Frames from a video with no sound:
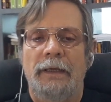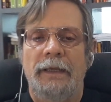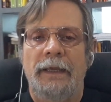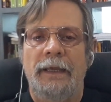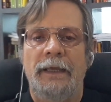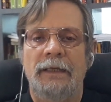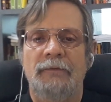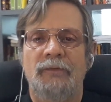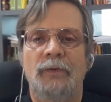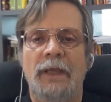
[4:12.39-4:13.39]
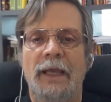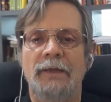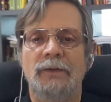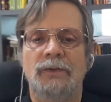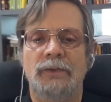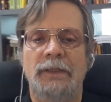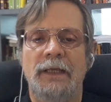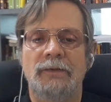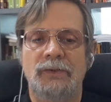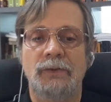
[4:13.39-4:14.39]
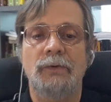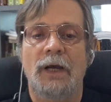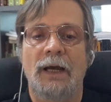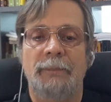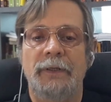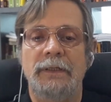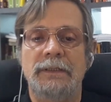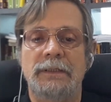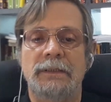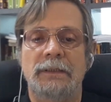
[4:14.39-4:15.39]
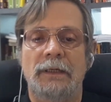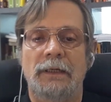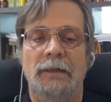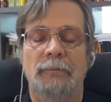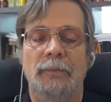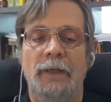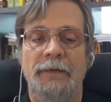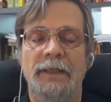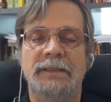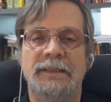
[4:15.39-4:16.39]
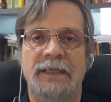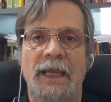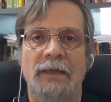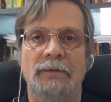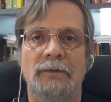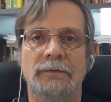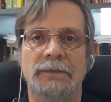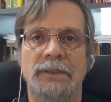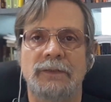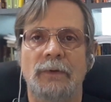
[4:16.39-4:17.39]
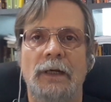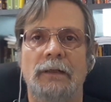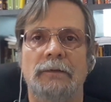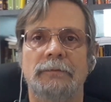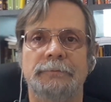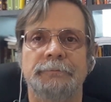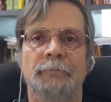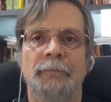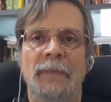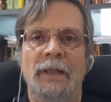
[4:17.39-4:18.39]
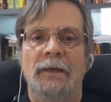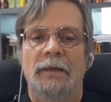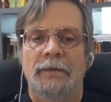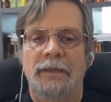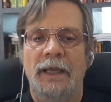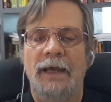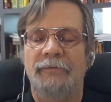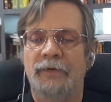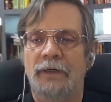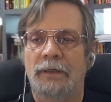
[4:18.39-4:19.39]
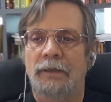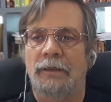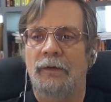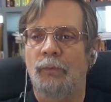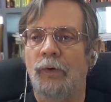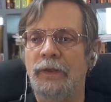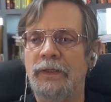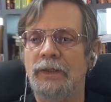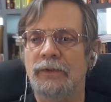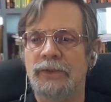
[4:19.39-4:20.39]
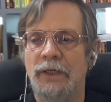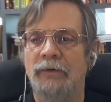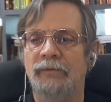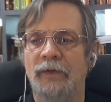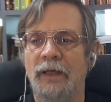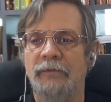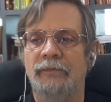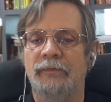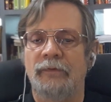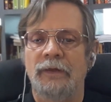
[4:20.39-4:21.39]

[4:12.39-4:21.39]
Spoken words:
And if you can, you should get 2 copies. And then scan those as well. They have a 1-year shelf life.